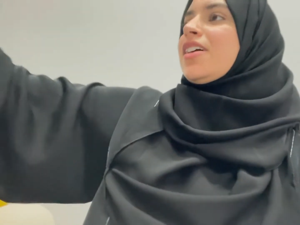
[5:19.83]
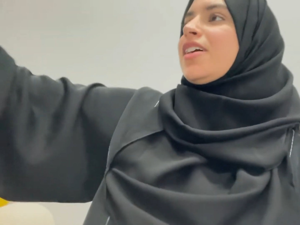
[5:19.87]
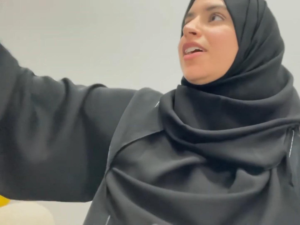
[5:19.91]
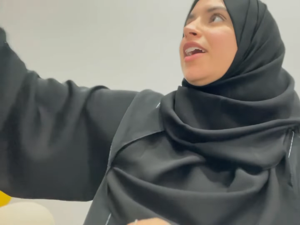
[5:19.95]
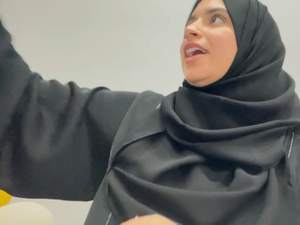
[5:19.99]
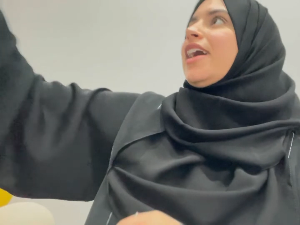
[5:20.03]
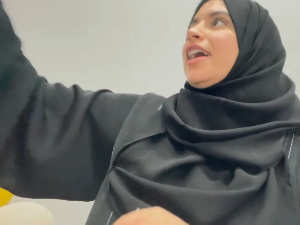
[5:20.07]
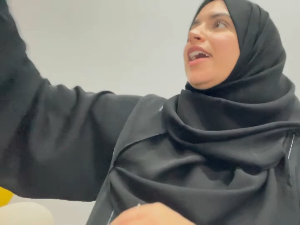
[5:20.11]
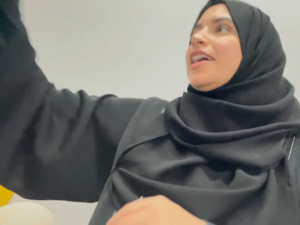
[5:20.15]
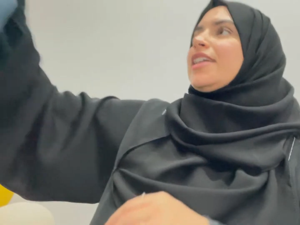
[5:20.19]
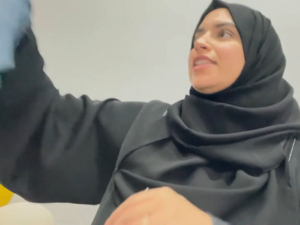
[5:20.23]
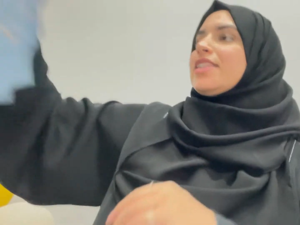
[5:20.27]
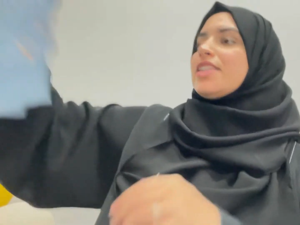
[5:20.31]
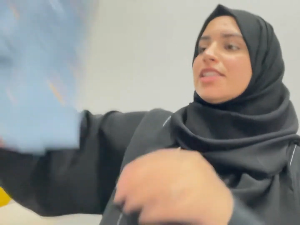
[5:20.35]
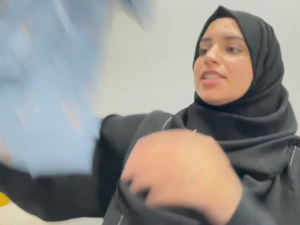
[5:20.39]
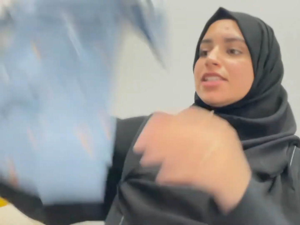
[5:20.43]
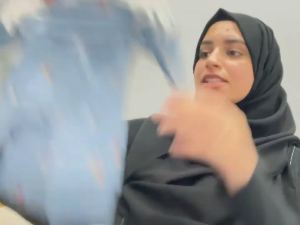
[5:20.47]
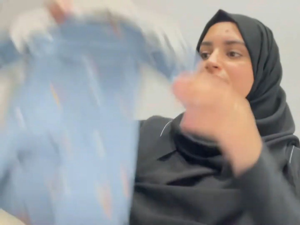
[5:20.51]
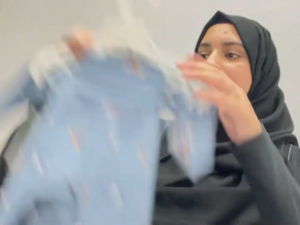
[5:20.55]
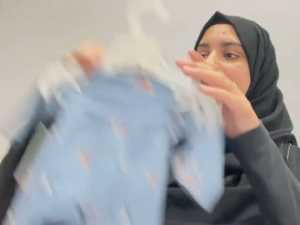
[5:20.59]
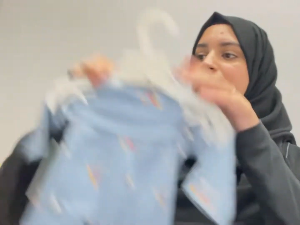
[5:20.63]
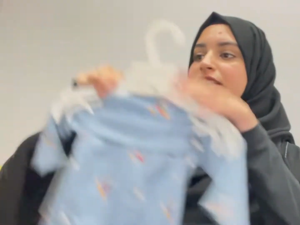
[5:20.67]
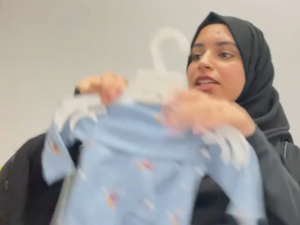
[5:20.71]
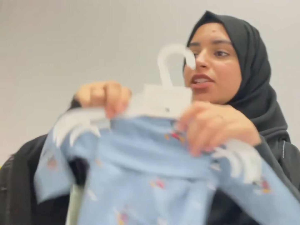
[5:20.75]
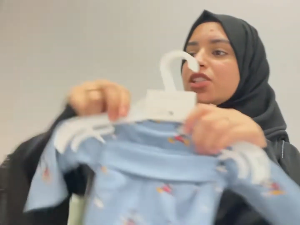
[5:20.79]
And this,
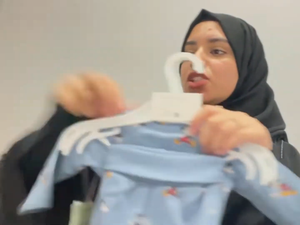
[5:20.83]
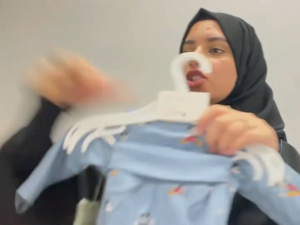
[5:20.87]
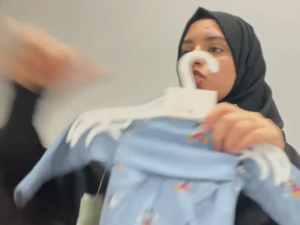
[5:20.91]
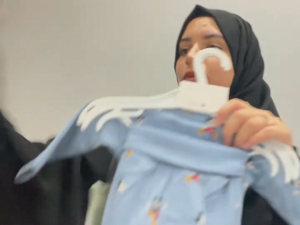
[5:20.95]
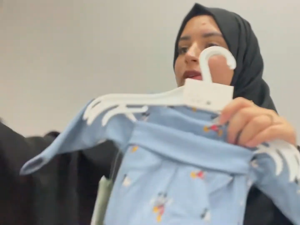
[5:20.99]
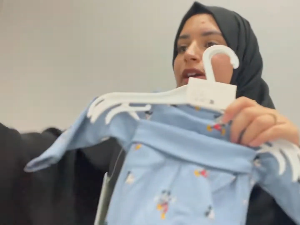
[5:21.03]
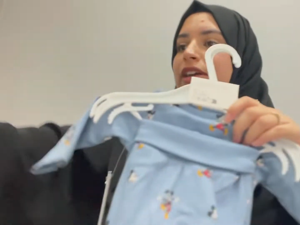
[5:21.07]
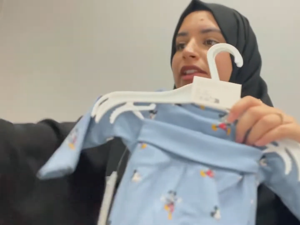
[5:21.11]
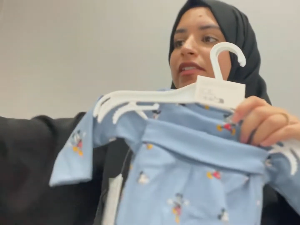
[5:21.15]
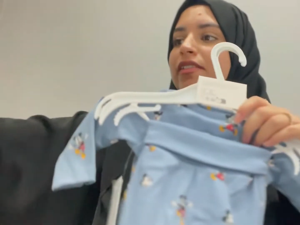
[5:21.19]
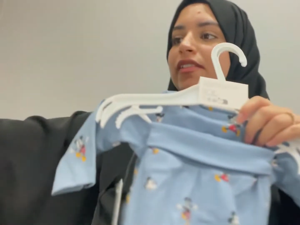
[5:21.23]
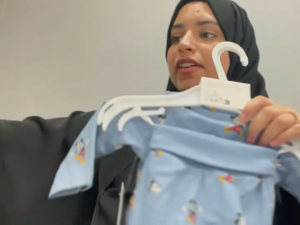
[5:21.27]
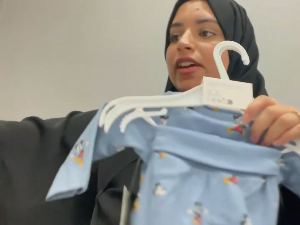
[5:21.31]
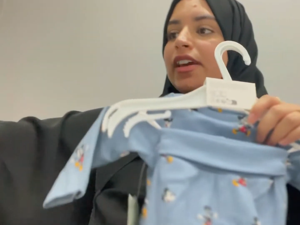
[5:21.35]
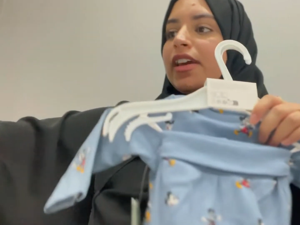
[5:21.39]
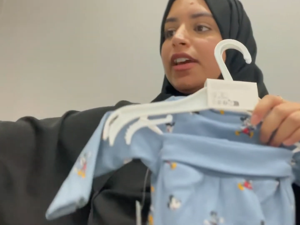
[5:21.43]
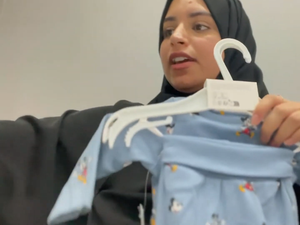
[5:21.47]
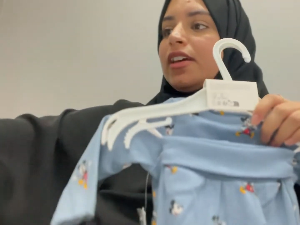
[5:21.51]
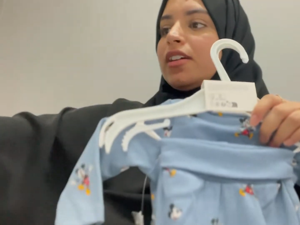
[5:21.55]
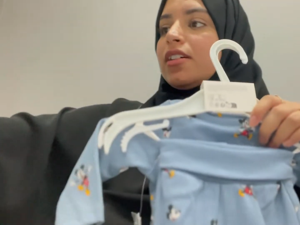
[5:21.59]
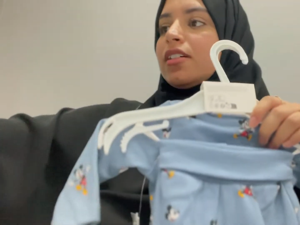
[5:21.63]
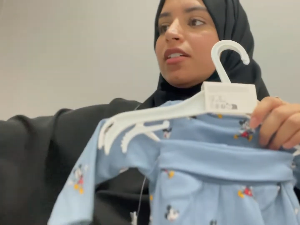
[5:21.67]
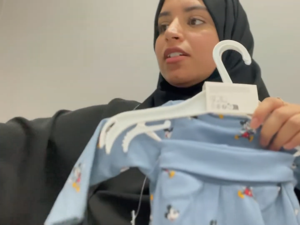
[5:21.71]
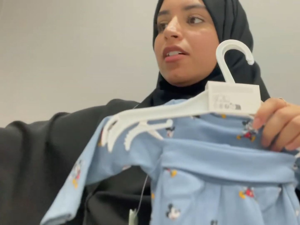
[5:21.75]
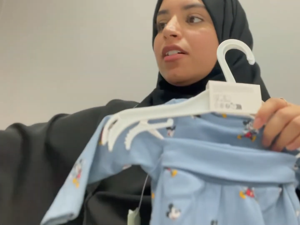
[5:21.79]
these two, by the
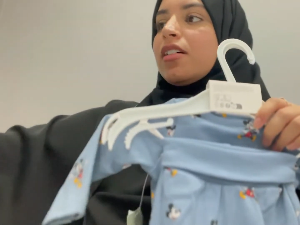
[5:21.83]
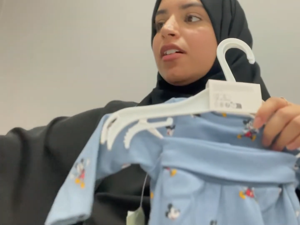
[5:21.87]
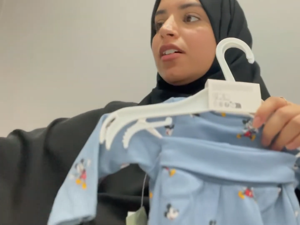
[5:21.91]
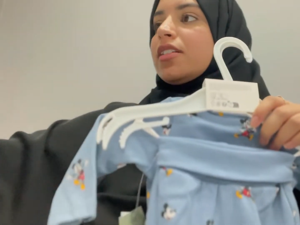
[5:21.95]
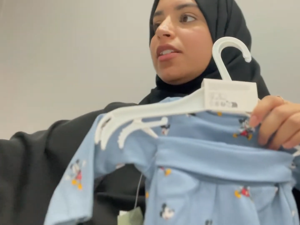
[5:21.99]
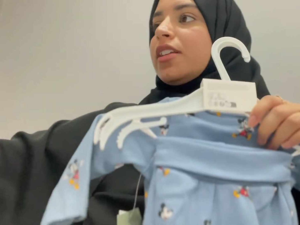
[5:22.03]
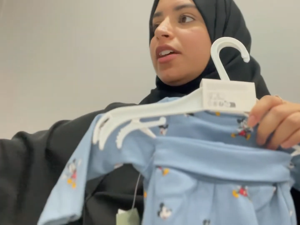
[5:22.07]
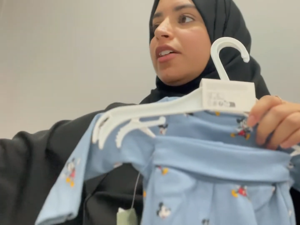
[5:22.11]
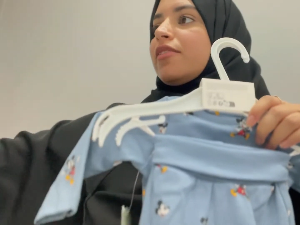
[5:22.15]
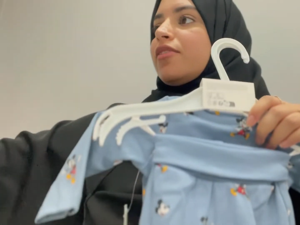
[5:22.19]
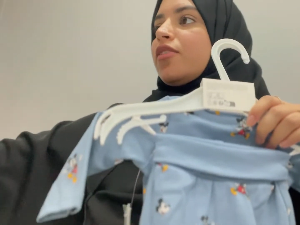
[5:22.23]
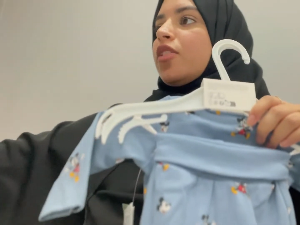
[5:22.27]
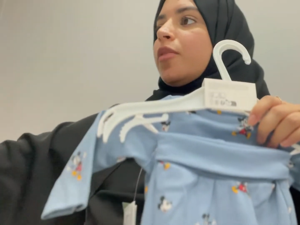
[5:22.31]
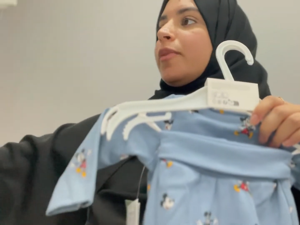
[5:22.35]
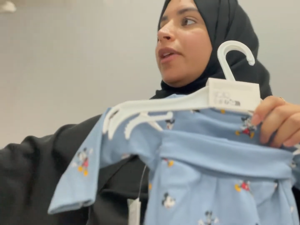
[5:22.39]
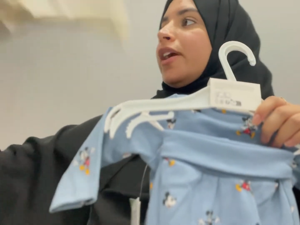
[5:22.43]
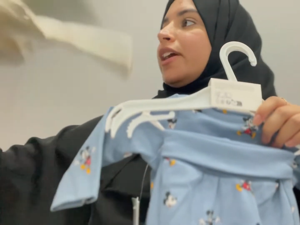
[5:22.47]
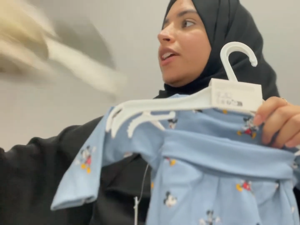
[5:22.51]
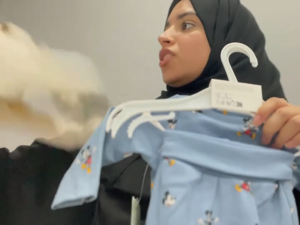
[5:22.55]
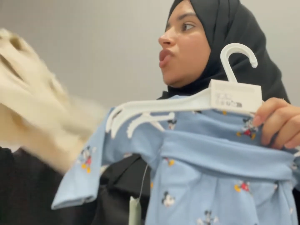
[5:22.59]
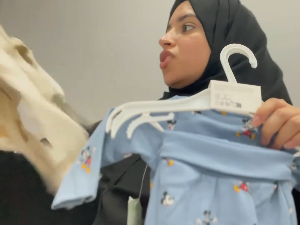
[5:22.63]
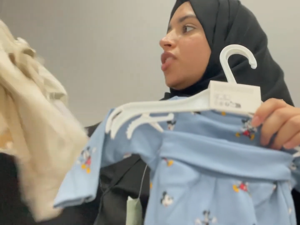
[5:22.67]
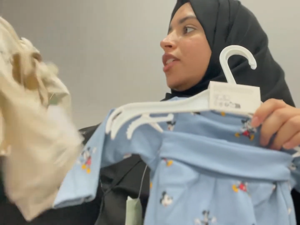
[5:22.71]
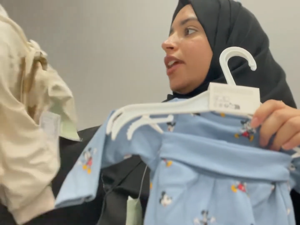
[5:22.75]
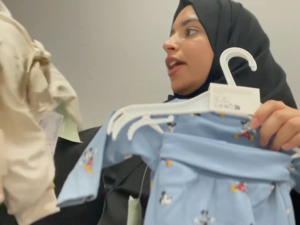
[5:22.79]
way, they're from
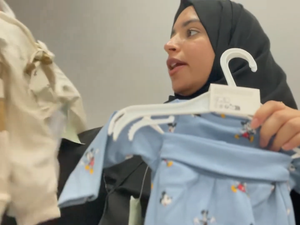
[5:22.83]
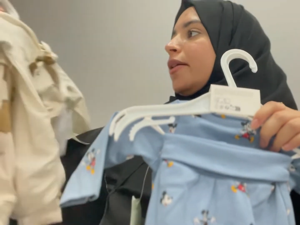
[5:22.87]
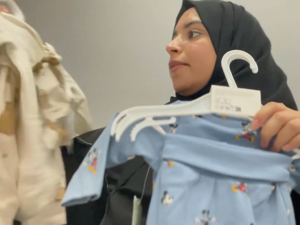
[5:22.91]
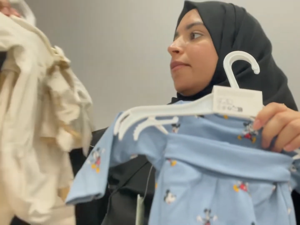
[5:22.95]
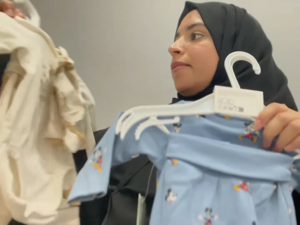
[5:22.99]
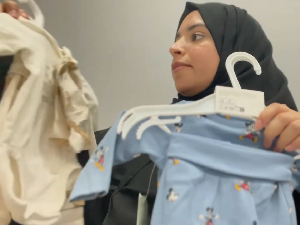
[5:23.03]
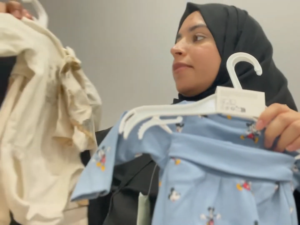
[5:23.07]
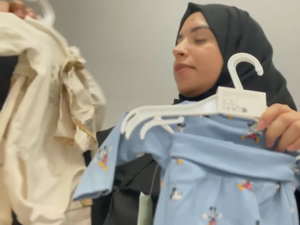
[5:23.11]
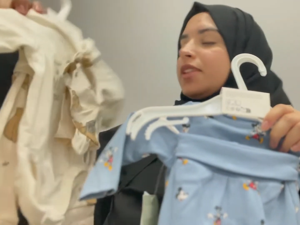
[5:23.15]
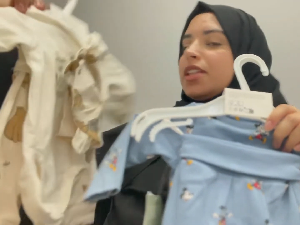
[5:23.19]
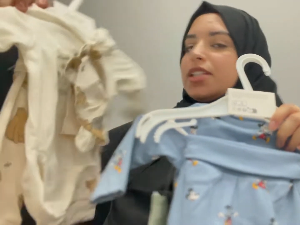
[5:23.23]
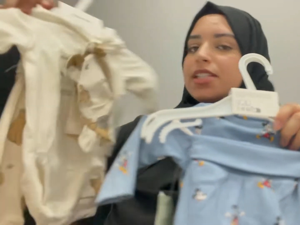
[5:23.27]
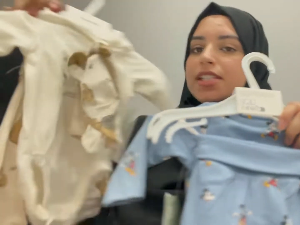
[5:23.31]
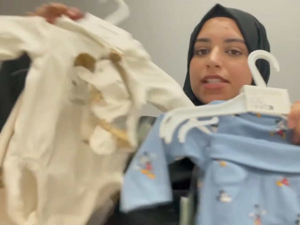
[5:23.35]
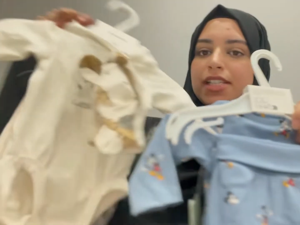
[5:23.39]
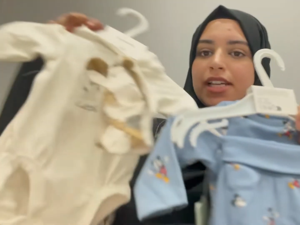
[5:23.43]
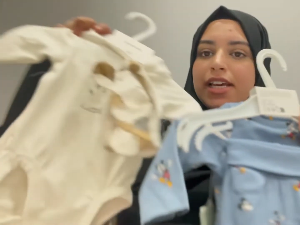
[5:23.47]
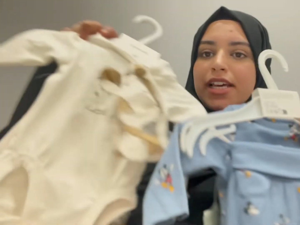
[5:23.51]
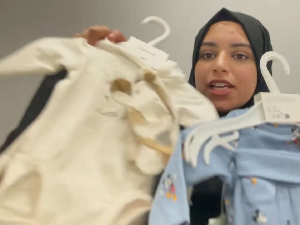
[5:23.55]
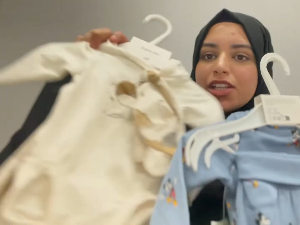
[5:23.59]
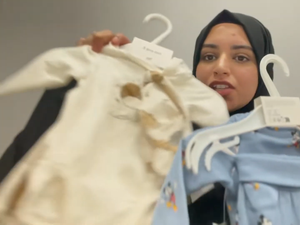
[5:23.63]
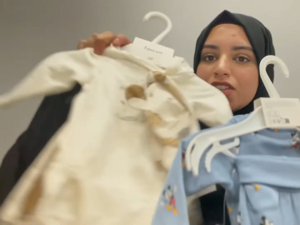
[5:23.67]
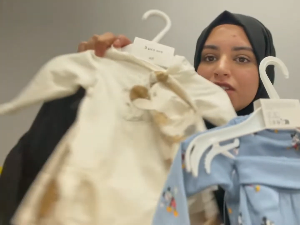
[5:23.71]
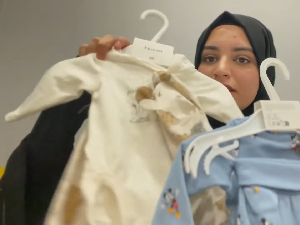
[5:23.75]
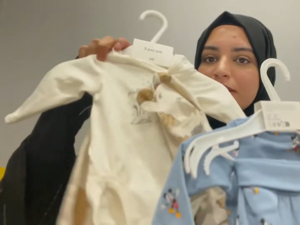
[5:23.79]
H&M. This is a
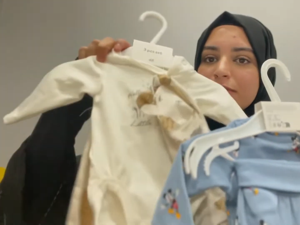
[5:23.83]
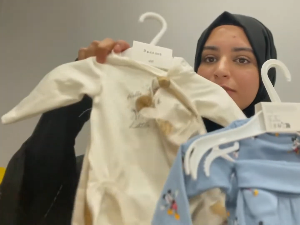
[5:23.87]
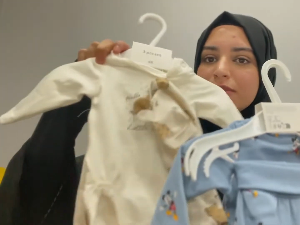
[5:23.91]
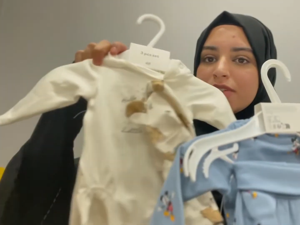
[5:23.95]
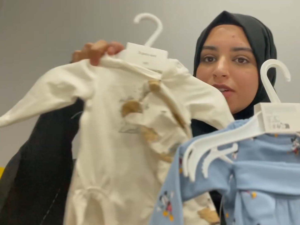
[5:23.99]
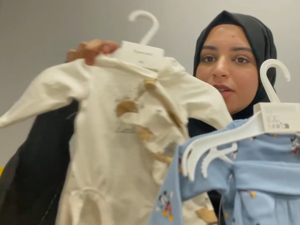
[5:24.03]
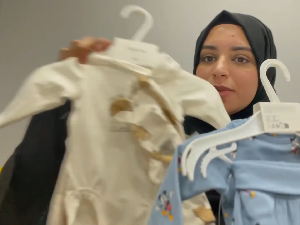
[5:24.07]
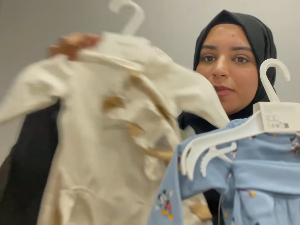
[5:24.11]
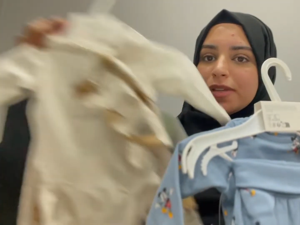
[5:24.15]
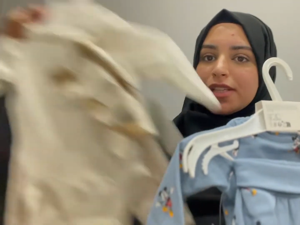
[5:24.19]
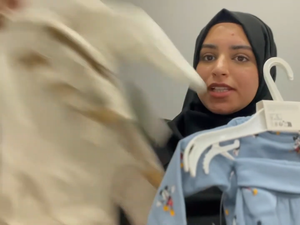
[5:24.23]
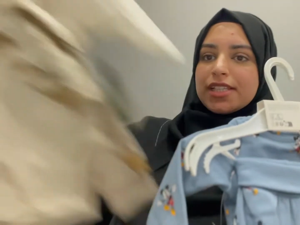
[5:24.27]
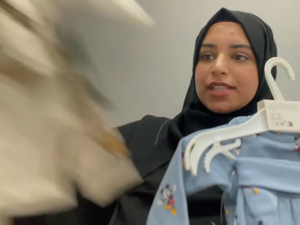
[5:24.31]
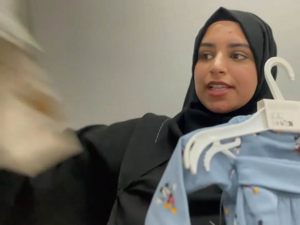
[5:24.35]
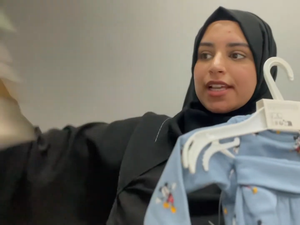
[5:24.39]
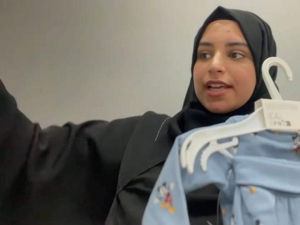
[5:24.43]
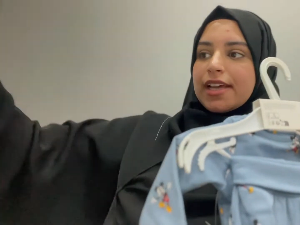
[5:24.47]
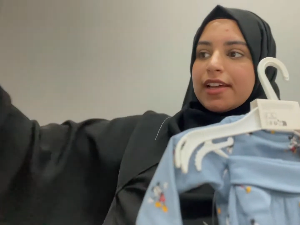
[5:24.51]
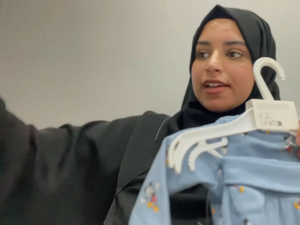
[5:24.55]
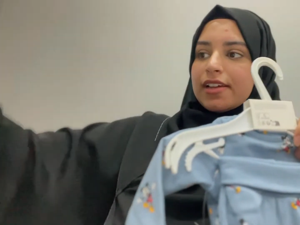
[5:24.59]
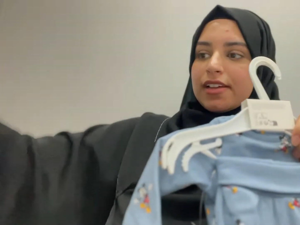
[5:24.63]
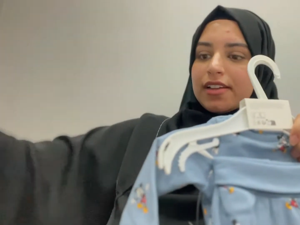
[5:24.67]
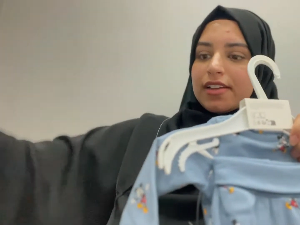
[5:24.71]
H&M three-piece set.